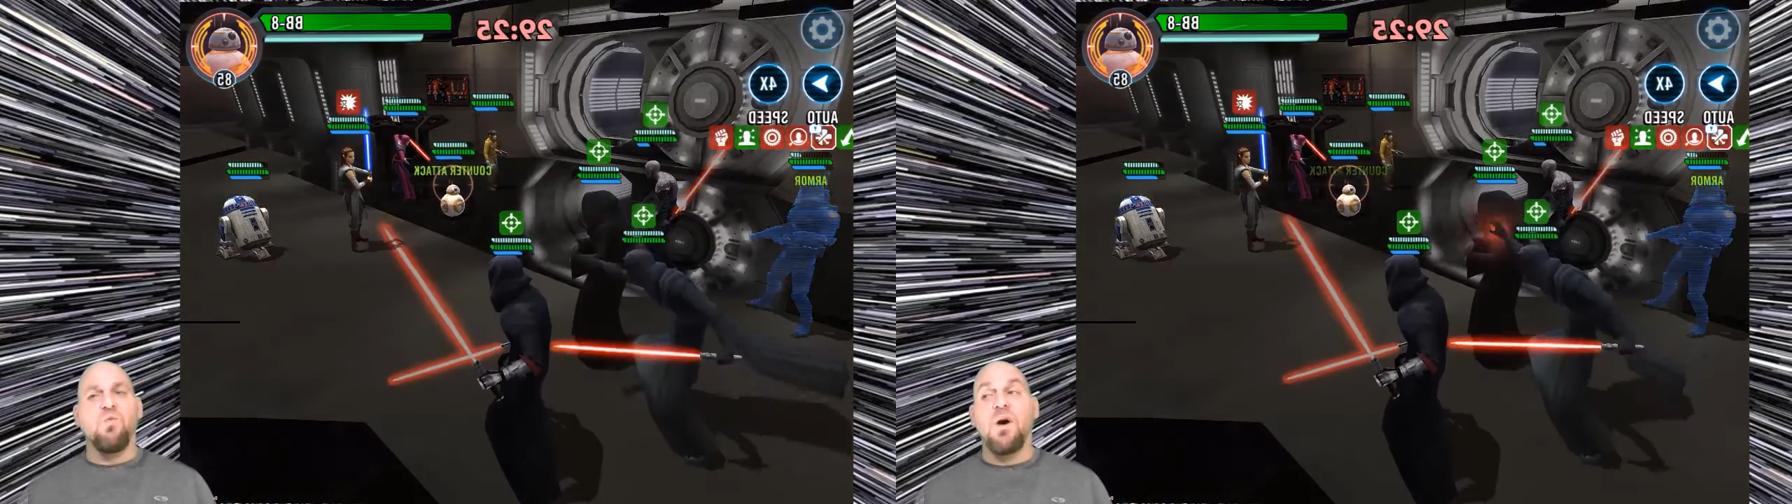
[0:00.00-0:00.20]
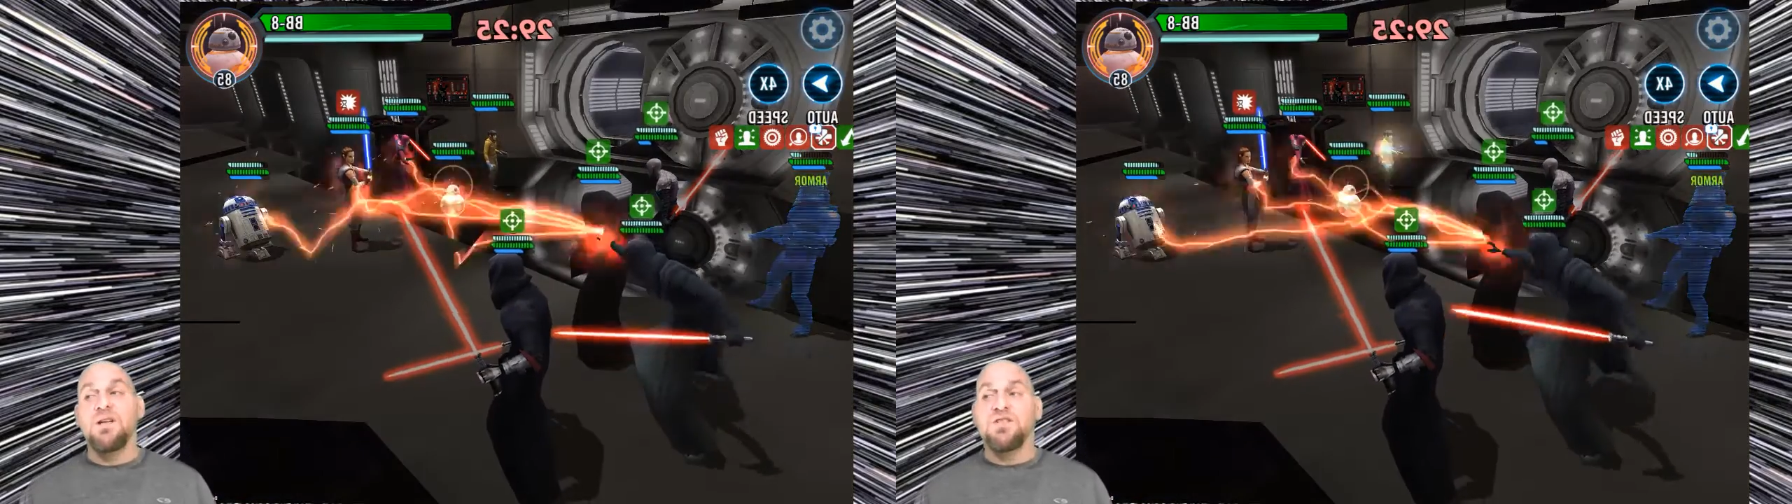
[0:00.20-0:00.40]

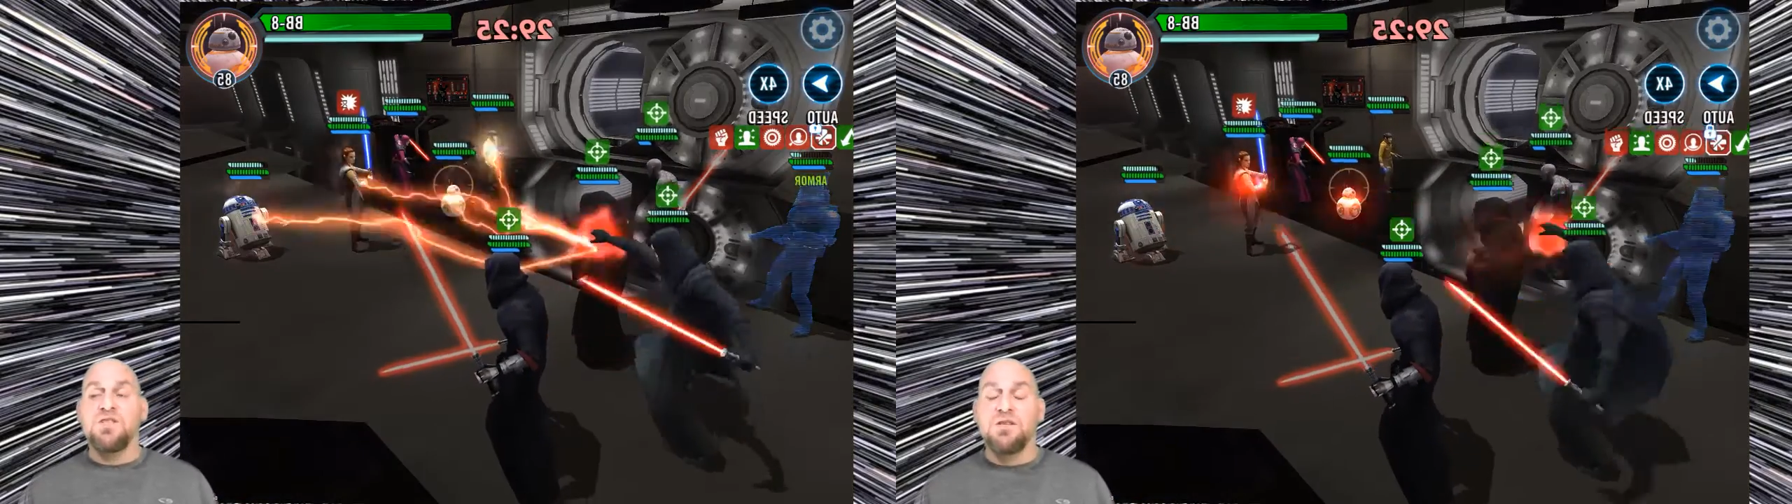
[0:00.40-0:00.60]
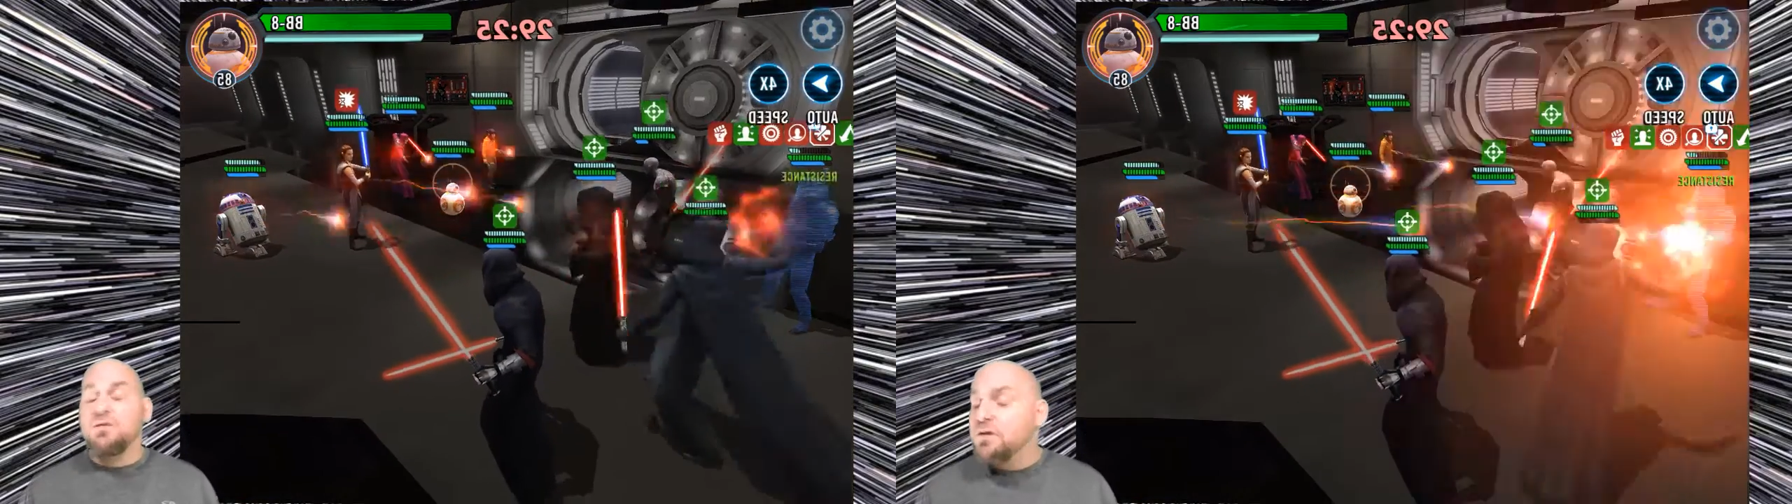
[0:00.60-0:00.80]
what
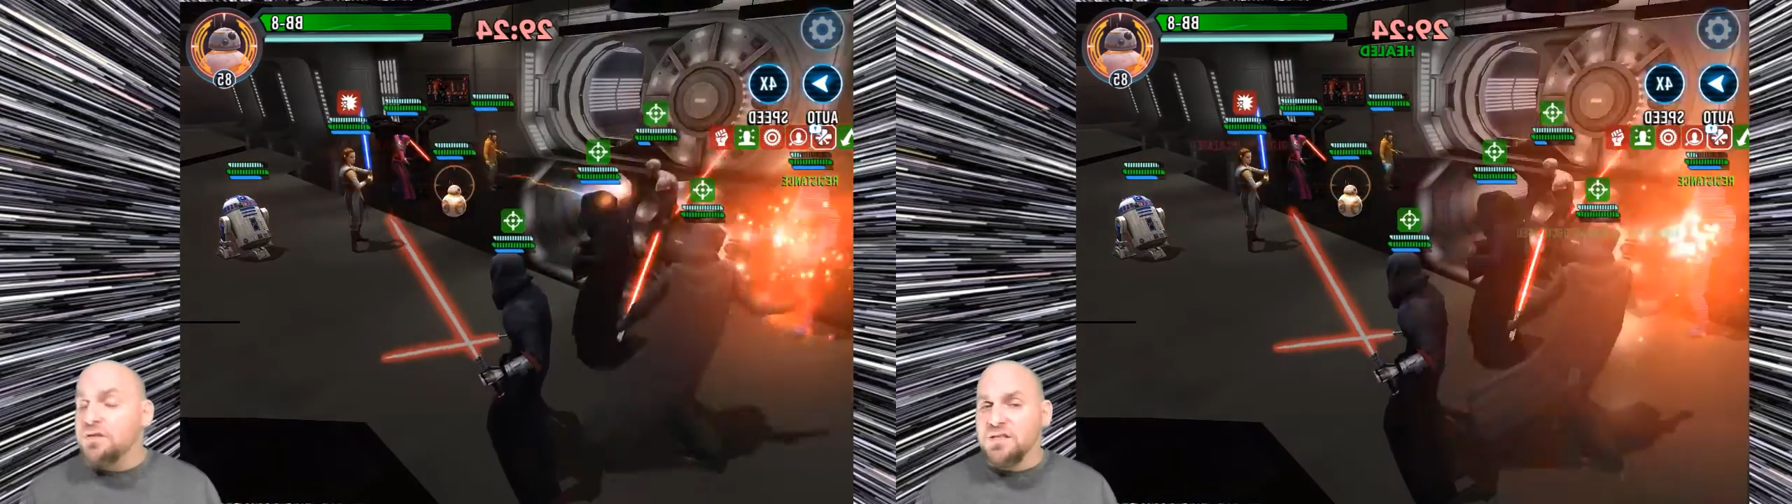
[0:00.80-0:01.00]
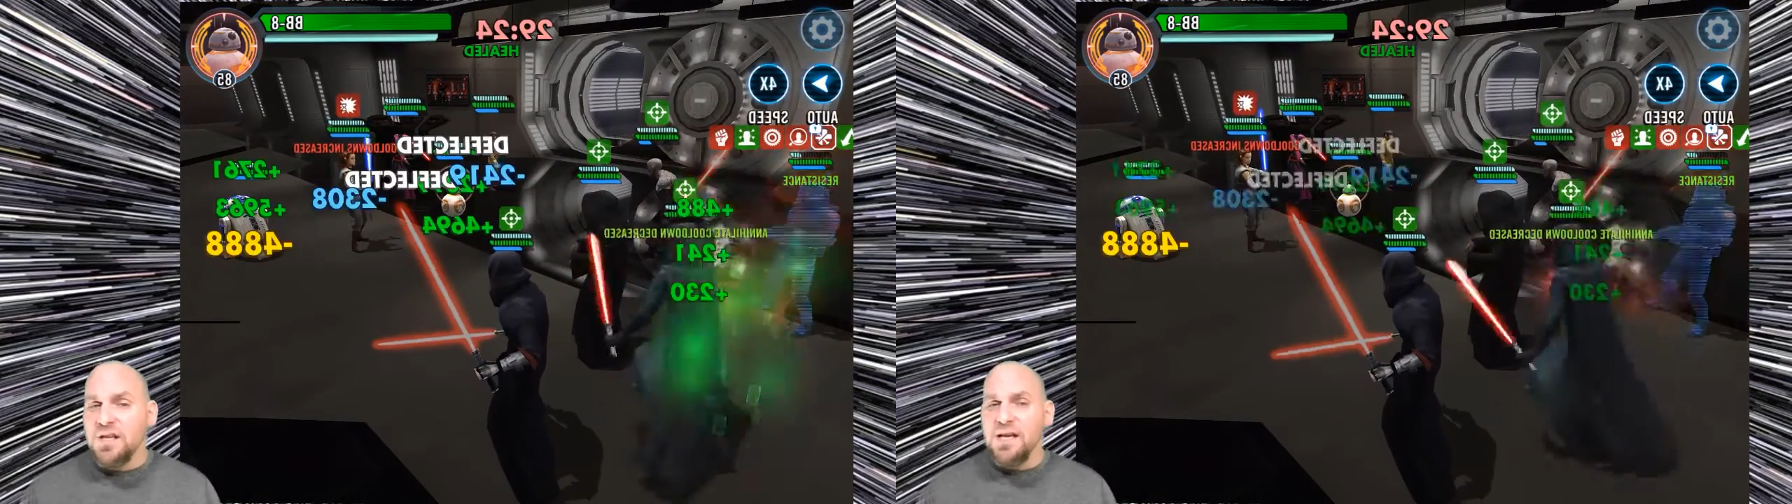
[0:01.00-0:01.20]
she
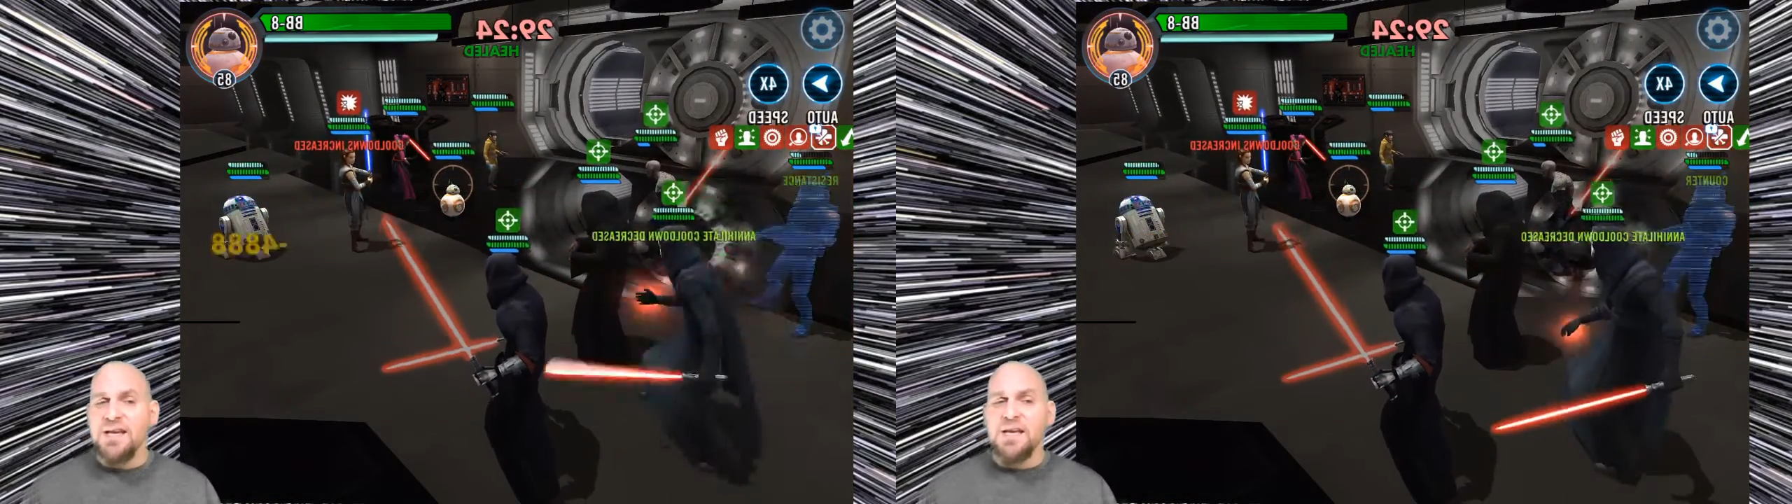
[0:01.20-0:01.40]
looks like